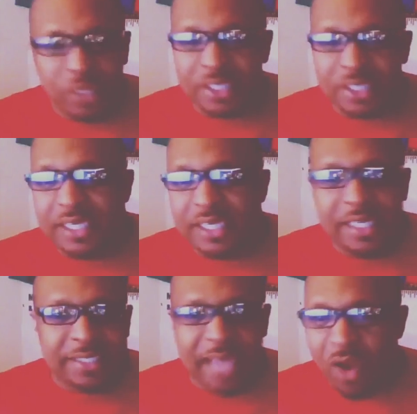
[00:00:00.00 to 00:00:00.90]
pulling
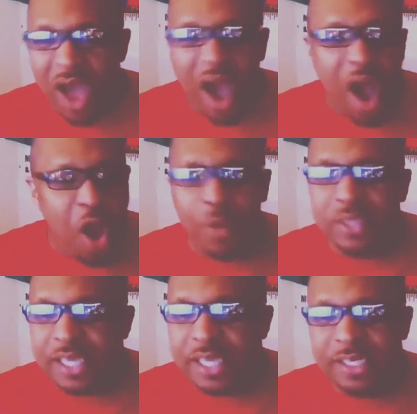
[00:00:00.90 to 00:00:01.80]
CDs out, I
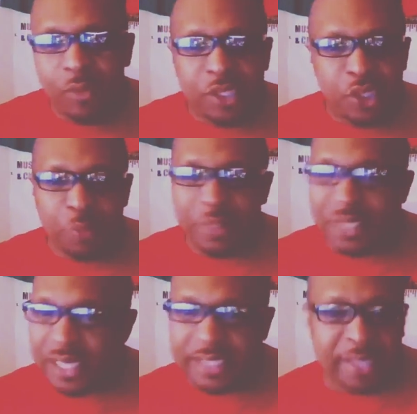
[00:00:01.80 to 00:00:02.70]
always end up with Cuban
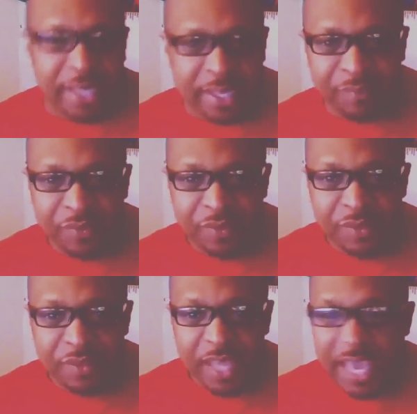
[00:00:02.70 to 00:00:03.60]
Linx in,
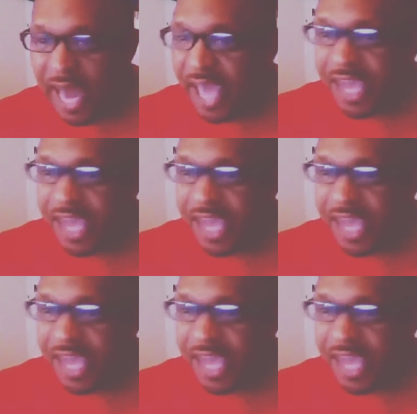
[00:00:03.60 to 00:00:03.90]
and I